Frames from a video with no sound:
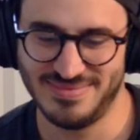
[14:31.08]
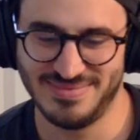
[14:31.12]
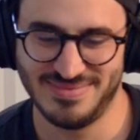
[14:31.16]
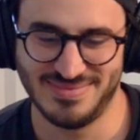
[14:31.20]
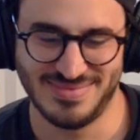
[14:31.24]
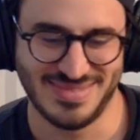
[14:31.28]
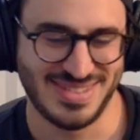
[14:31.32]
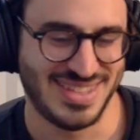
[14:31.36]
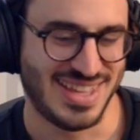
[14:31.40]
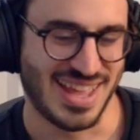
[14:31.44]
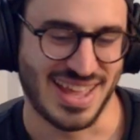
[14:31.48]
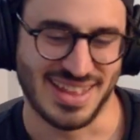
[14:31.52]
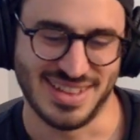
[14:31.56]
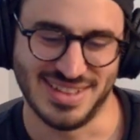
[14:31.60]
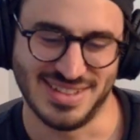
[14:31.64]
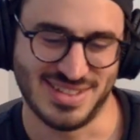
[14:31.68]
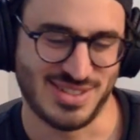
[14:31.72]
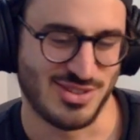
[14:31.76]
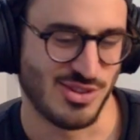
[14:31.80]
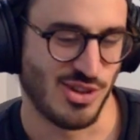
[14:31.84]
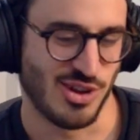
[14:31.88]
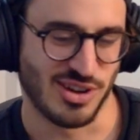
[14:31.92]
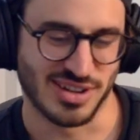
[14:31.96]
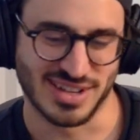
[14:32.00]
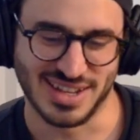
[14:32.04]
if you're just
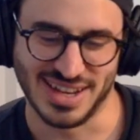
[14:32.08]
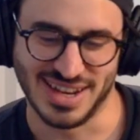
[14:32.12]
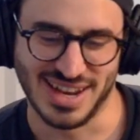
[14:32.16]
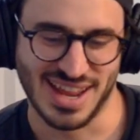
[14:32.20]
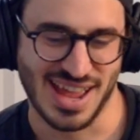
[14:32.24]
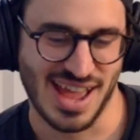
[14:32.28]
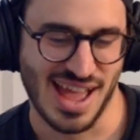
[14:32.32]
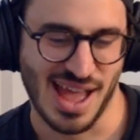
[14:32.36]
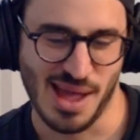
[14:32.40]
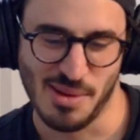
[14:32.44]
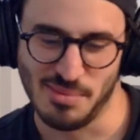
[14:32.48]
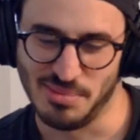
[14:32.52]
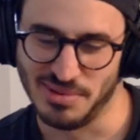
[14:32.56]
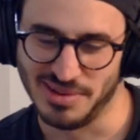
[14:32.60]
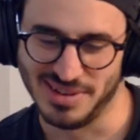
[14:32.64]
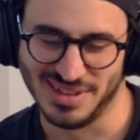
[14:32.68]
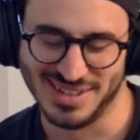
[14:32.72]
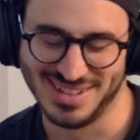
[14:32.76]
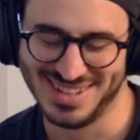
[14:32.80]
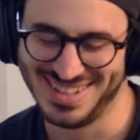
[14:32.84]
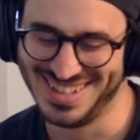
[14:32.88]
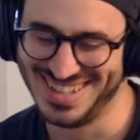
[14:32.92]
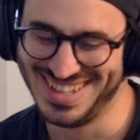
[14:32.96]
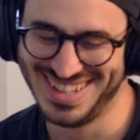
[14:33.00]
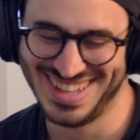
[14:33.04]
dreaming,
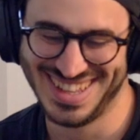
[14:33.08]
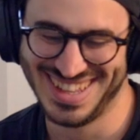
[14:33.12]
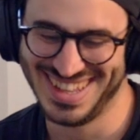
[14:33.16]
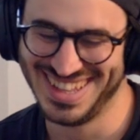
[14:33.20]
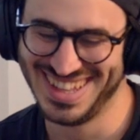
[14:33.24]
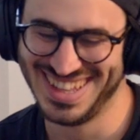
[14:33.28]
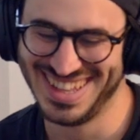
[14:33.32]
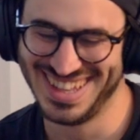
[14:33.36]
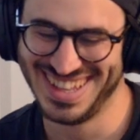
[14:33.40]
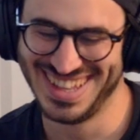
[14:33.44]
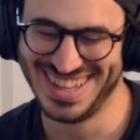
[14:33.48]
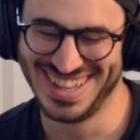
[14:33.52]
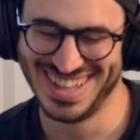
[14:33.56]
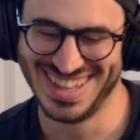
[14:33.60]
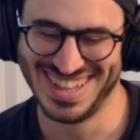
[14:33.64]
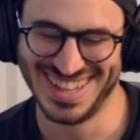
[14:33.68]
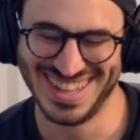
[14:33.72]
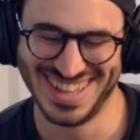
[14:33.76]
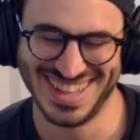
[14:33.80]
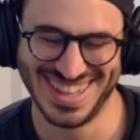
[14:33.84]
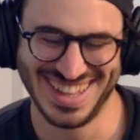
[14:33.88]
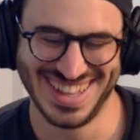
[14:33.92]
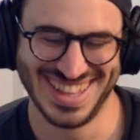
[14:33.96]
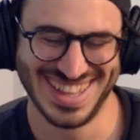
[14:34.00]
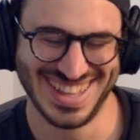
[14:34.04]

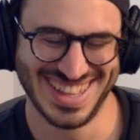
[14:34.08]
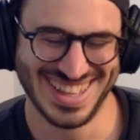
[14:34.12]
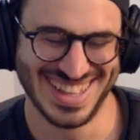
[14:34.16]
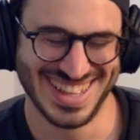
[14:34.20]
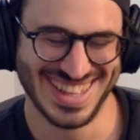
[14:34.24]
yeah.